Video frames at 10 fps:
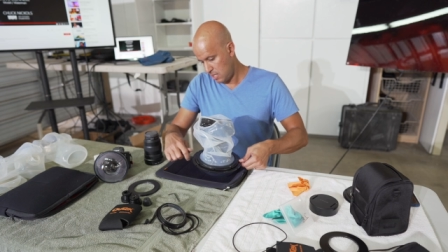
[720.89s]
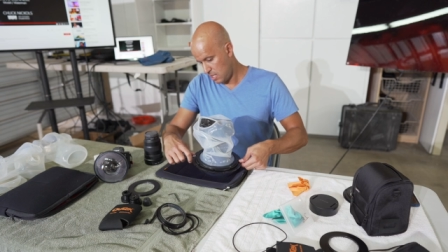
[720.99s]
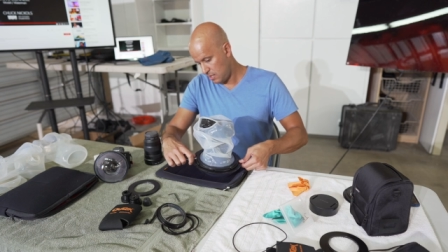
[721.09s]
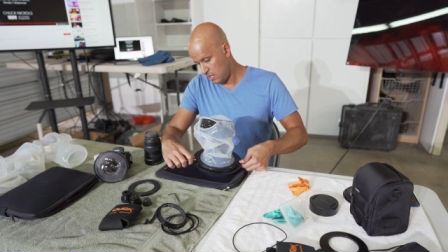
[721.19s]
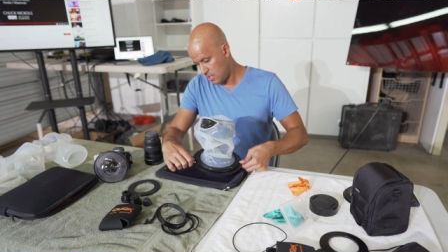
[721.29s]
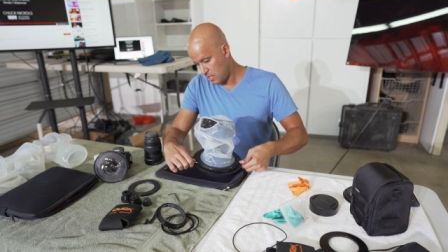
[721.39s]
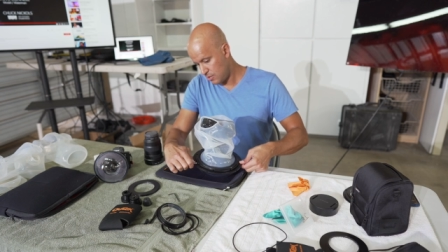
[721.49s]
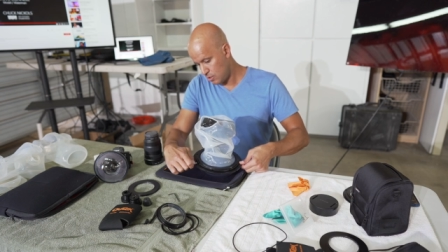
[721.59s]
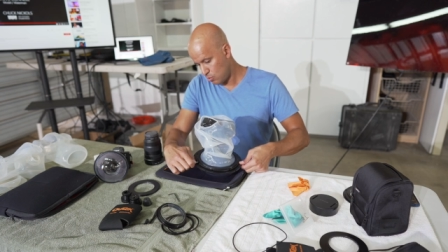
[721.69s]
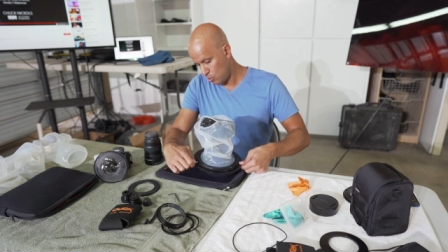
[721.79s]
and the
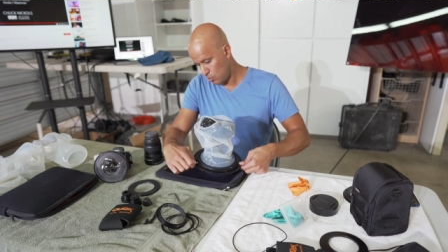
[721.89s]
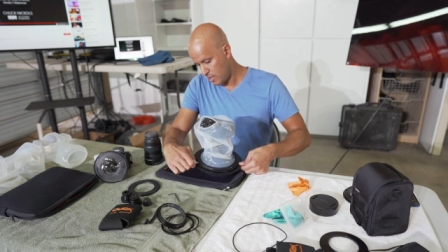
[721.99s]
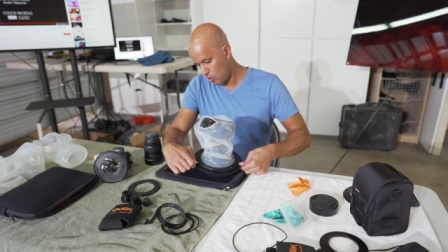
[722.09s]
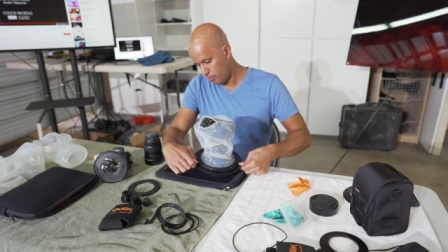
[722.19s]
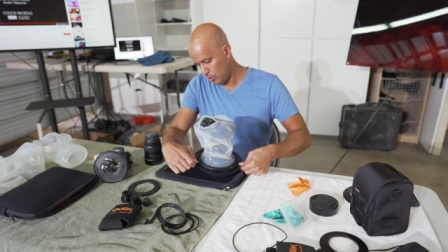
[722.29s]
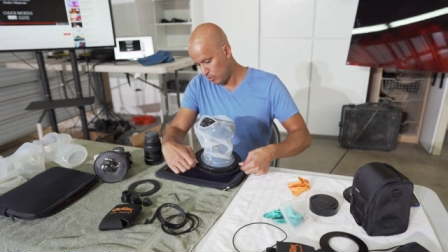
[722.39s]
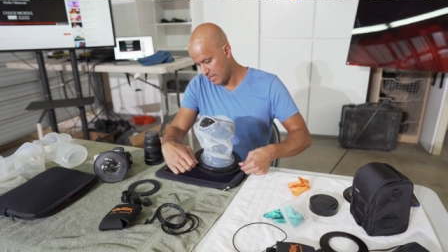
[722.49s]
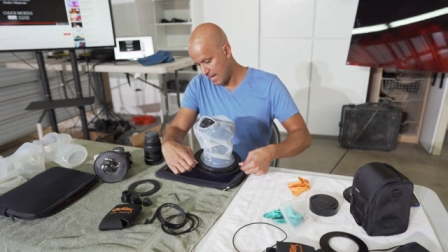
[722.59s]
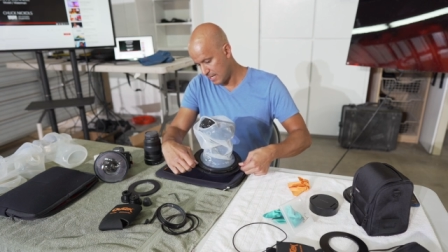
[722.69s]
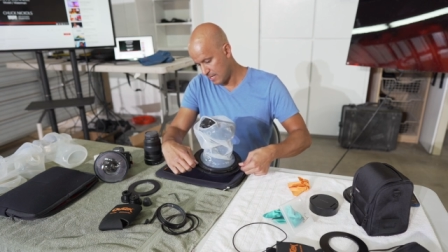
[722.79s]
other will help you
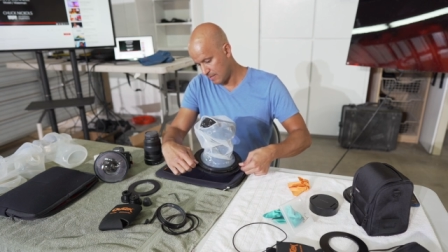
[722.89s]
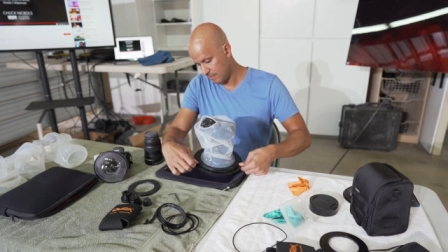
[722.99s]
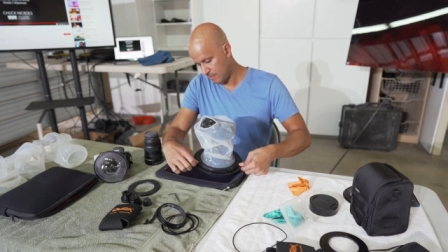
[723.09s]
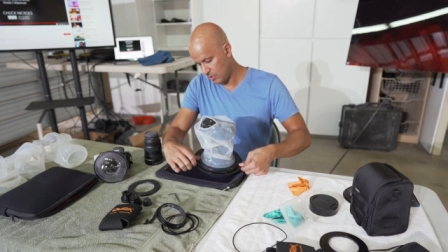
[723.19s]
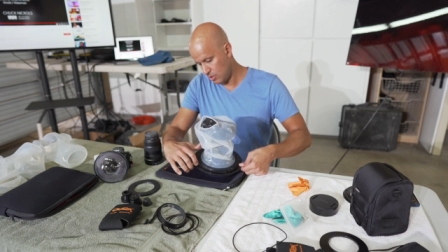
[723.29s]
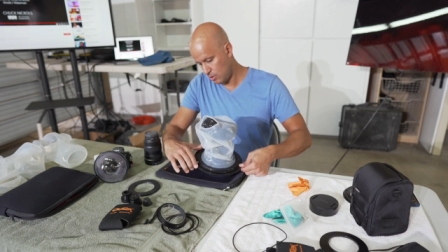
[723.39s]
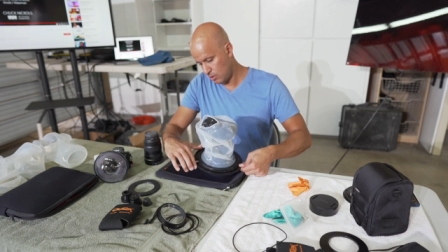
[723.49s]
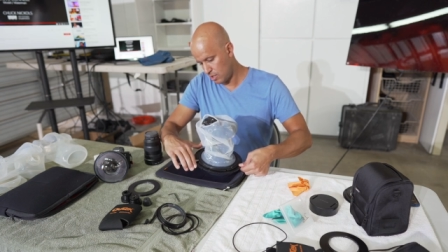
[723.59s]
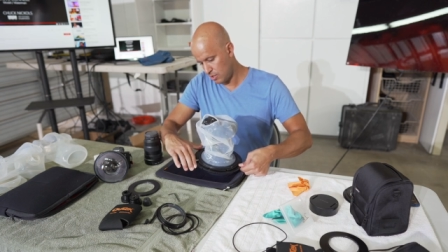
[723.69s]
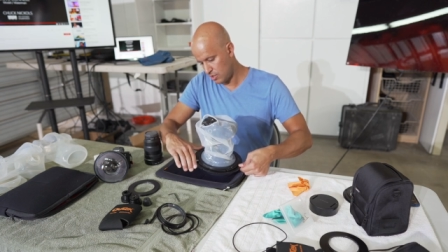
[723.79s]
tighten it. So
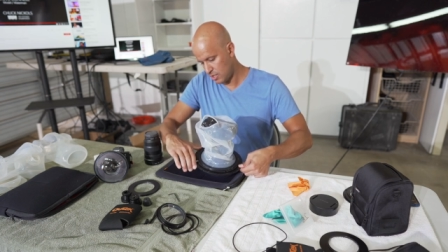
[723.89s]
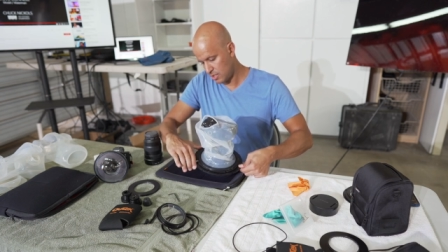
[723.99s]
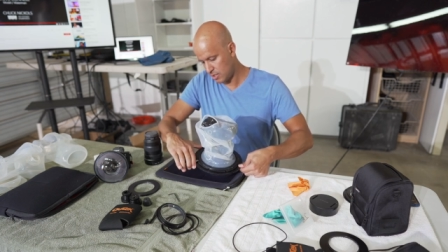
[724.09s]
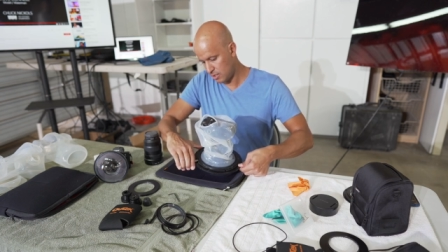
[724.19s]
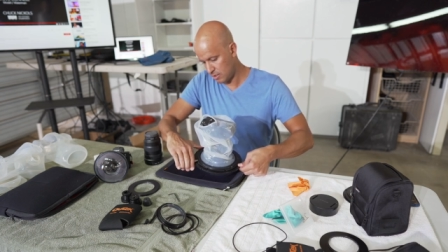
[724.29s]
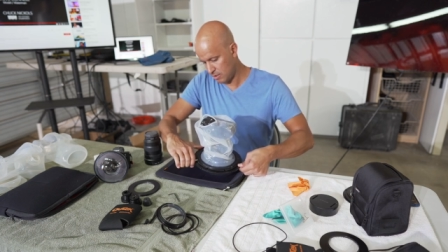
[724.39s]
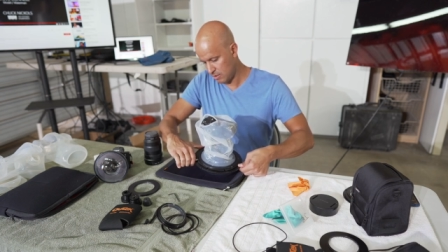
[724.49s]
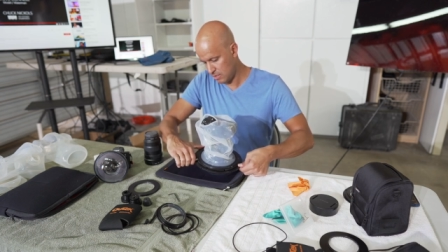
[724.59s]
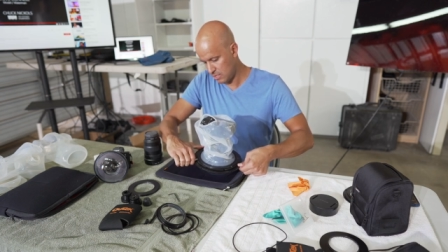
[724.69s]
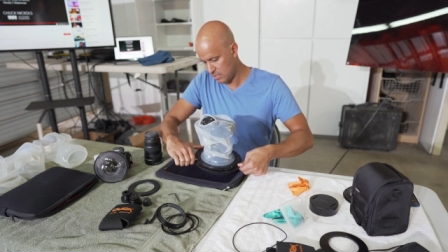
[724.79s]
you can just
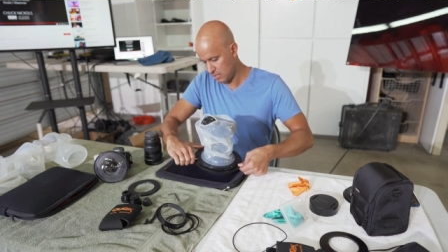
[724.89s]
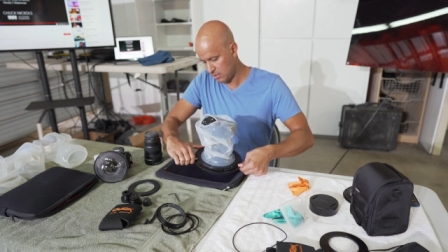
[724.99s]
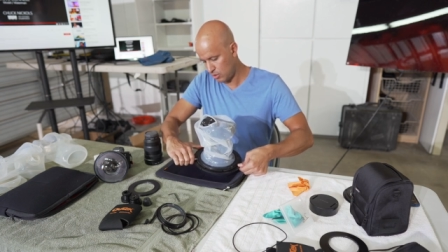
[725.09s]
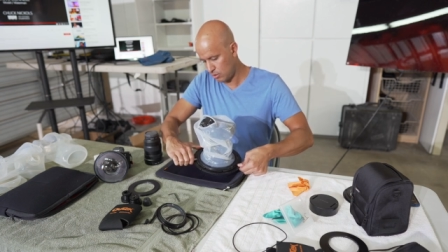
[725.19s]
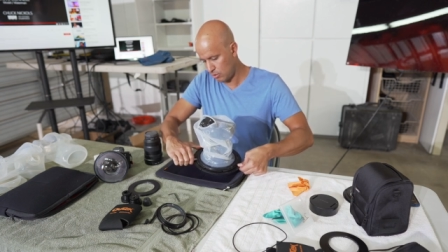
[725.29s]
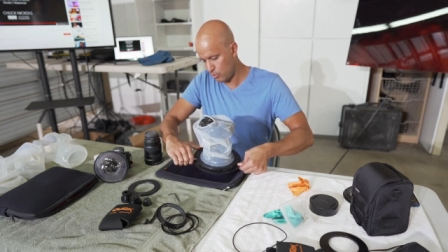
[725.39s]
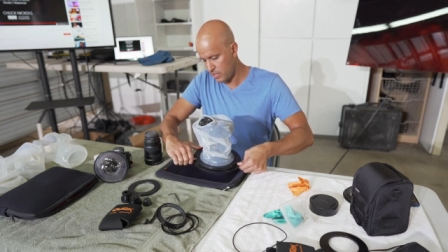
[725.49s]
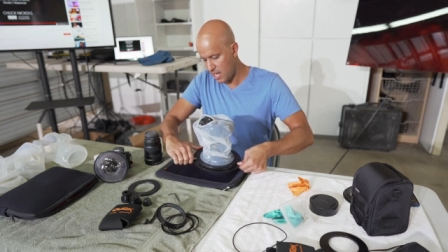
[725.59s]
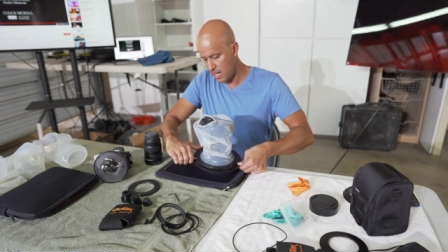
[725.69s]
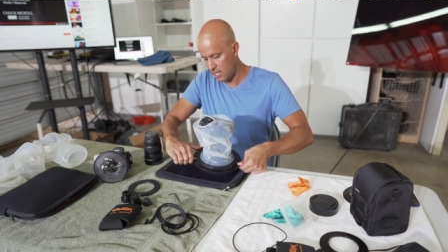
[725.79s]

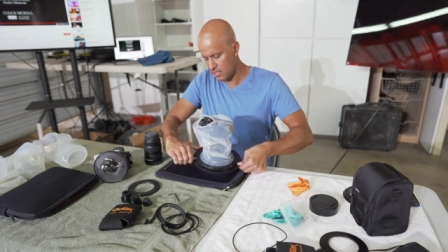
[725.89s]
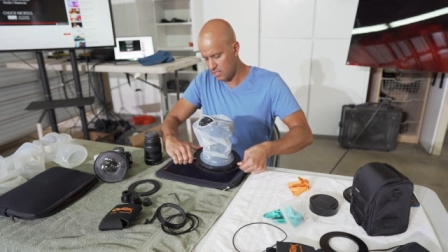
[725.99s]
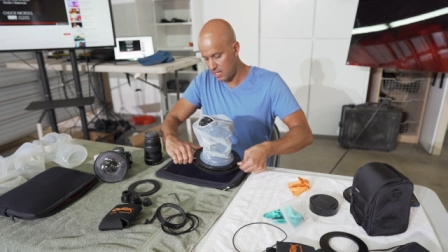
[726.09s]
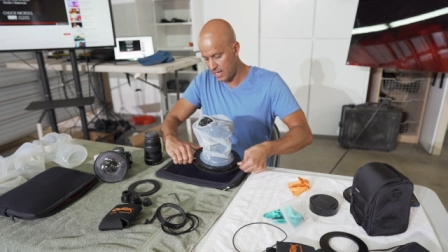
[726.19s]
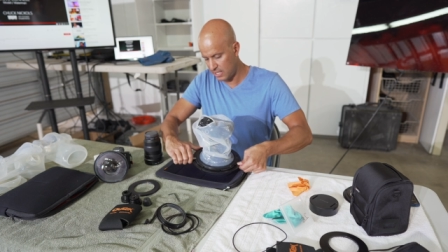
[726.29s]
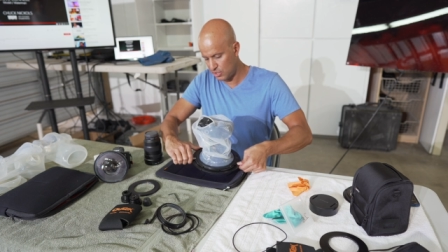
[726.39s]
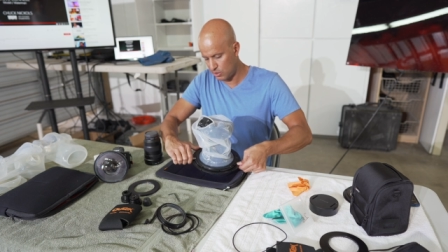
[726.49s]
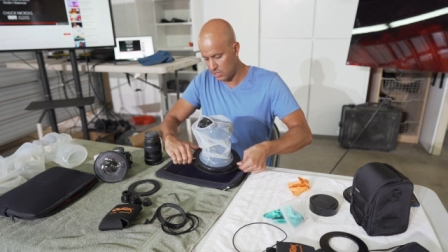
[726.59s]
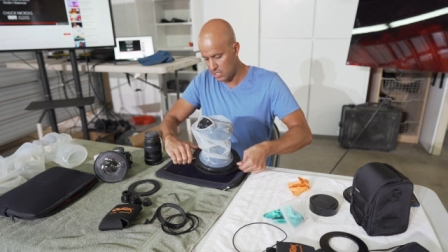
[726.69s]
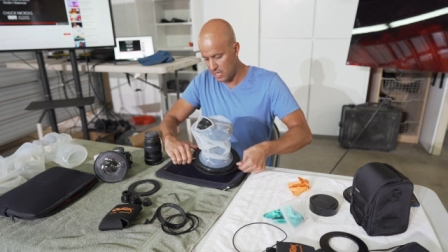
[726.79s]
create an
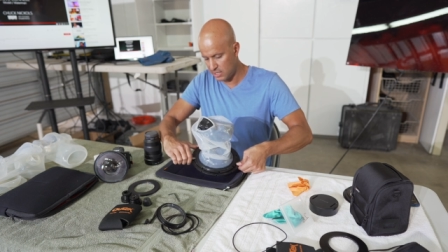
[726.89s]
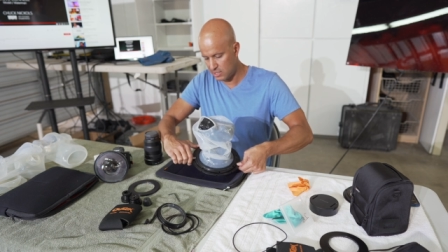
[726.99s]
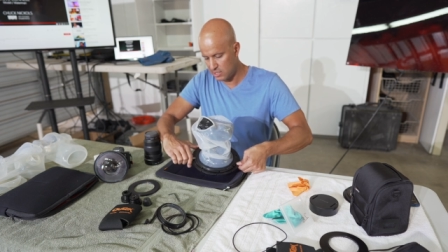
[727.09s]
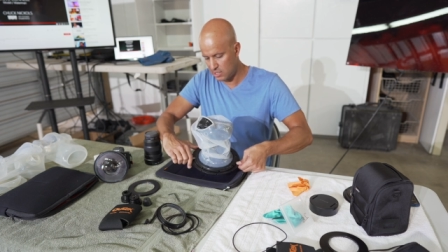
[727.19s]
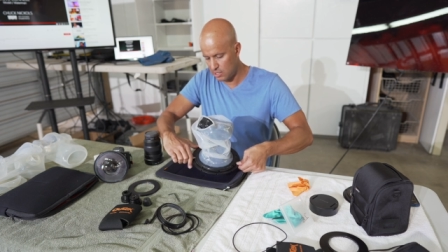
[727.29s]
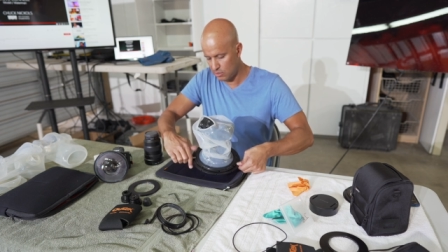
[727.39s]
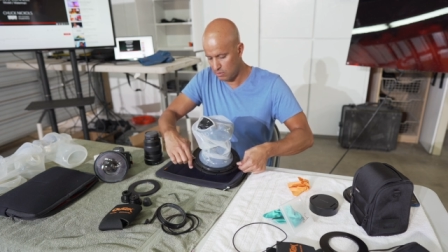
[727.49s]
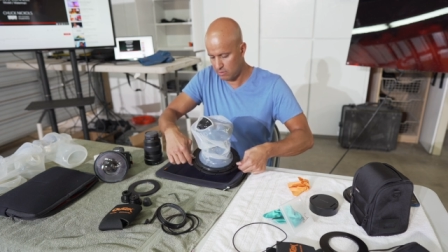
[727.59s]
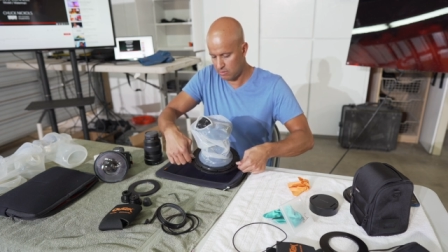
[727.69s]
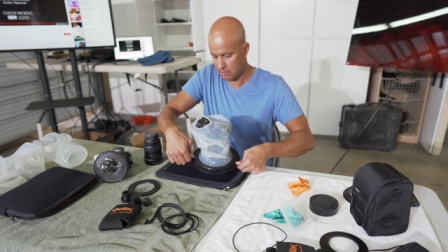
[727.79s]
extra tight
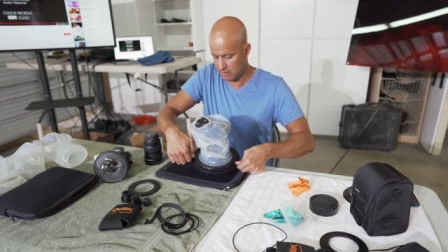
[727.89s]
seal.